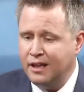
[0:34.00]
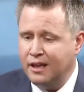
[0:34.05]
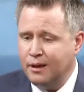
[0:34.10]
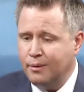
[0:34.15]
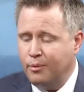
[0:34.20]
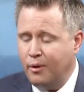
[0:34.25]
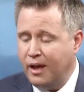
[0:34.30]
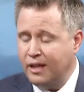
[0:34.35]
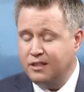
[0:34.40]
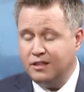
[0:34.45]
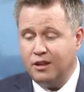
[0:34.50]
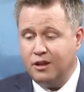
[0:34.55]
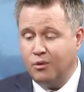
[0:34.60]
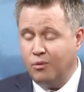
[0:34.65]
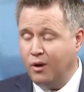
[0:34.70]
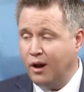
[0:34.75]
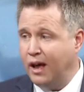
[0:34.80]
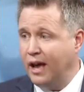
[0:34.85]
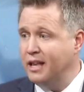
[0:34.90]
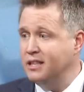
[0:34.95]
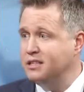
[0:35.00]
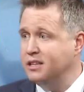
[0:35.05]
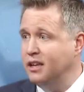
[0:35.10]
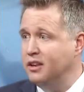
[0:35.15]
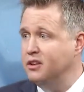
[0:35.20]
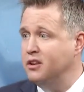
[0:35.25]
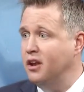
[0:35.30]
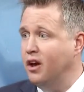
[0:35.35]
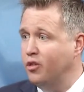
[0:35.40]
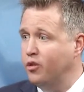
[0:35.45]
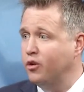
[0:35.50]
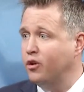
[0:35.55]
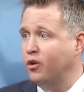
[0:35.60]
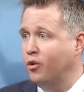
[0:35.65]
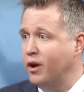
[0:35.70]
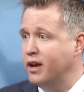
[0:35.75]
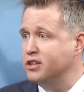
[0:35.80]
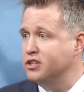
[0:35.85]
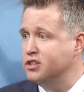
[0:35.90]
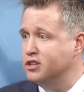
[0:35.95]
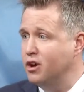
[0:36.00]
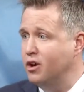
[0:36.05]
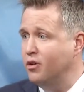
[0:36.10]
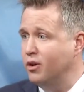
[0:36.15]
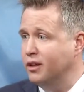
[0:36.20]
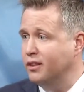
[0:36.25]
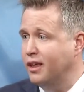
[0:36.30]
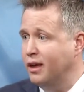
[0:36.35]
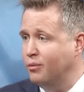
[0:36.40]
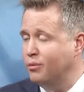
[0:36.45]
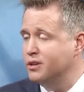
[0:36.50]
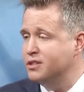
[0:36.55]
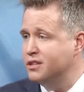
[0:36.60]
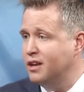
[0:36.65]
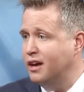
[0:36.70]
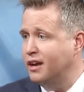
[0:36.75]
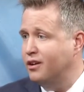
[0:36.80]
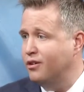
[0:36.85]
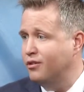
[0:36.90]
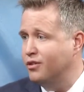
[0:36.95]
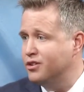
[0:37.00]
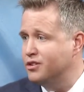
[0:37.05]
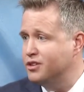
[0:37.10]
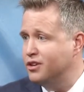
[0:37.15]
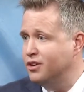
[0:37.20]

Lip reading: boy, I tell you what, that's another great showing that we saw here this